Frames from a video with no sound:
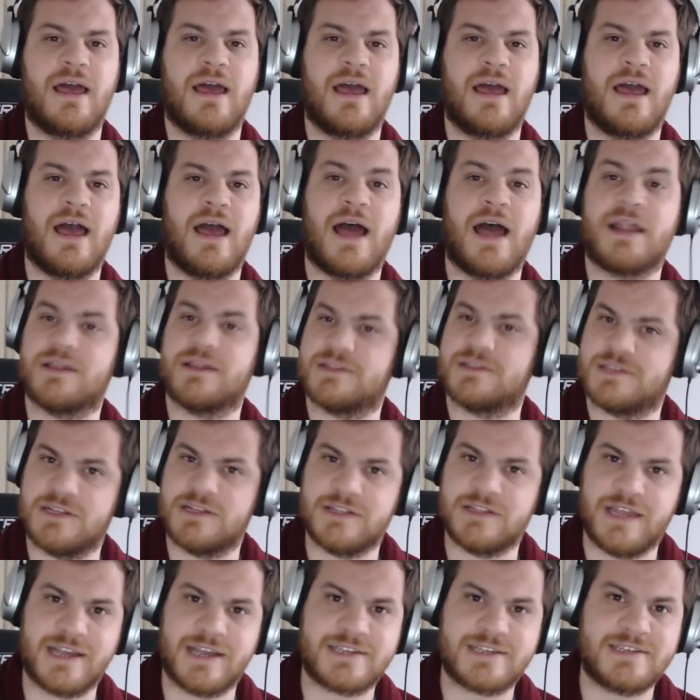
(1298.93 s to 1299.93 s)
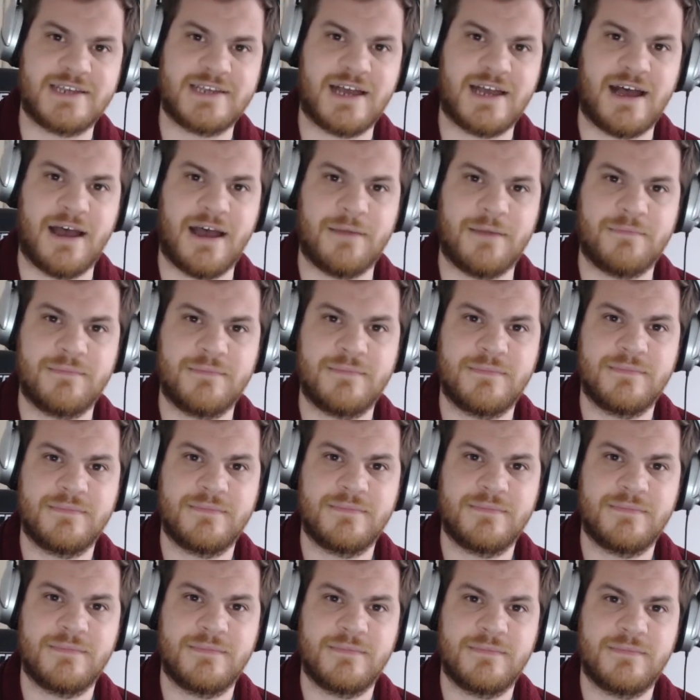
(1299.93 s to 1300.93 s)
And until next time,
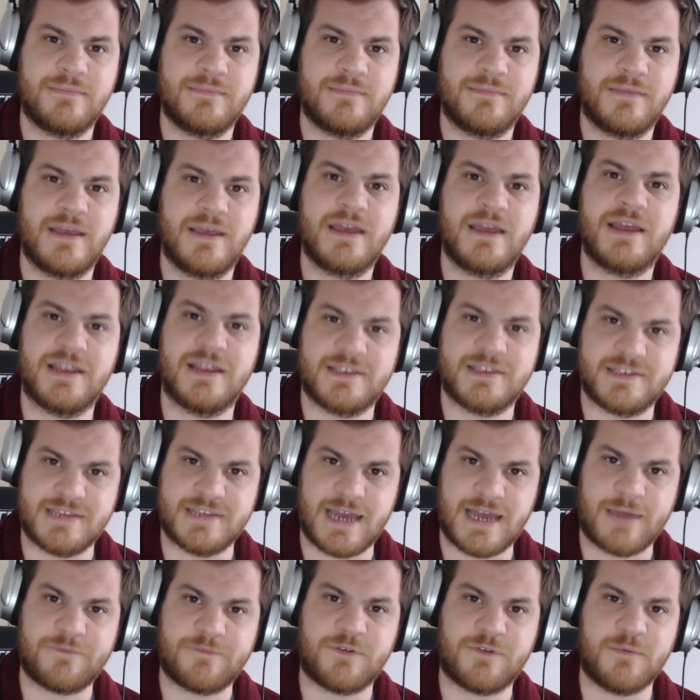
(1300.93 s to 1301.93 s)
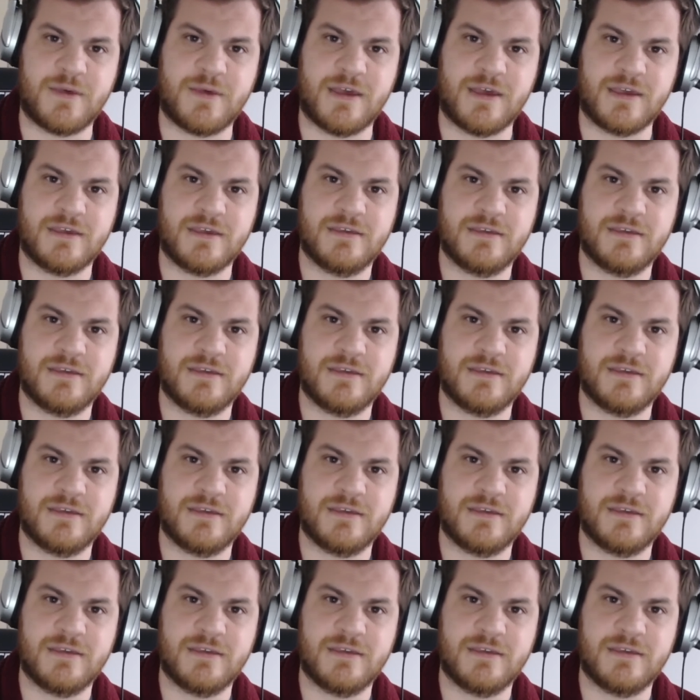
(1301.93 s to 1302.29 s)
it's time for me